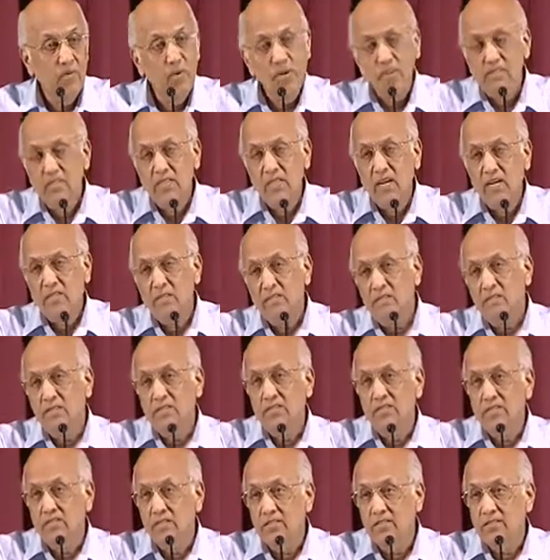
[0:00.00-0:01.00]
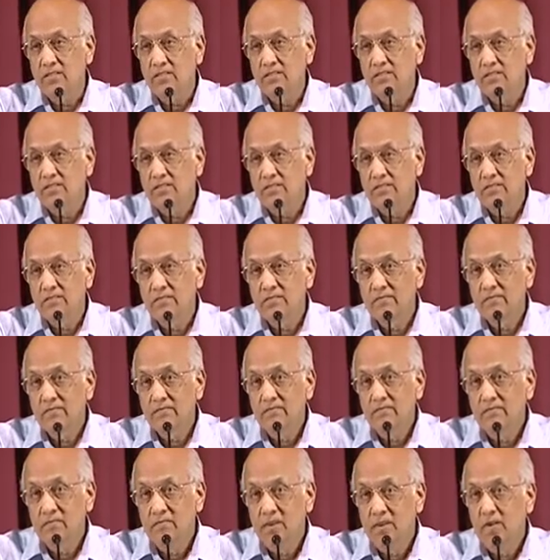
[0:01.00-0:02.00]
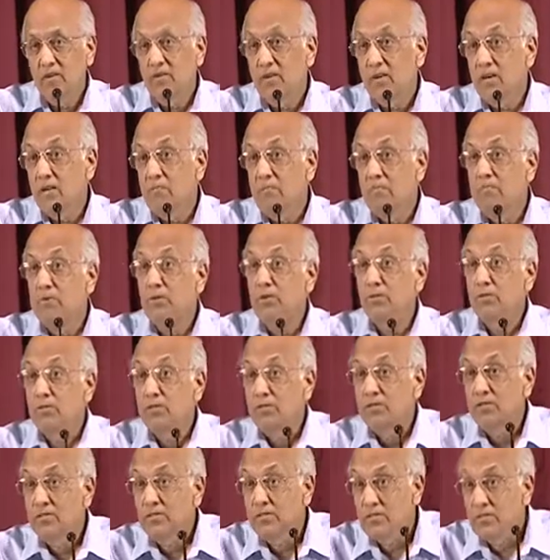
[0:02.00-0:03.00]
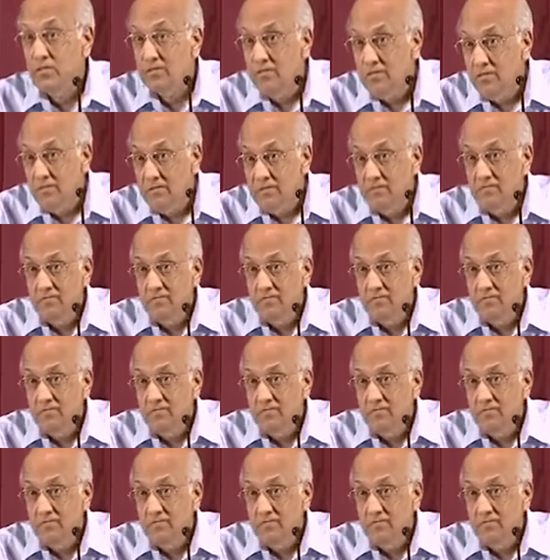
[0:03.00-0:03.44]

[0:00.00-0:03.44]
What does that teach us? You can boast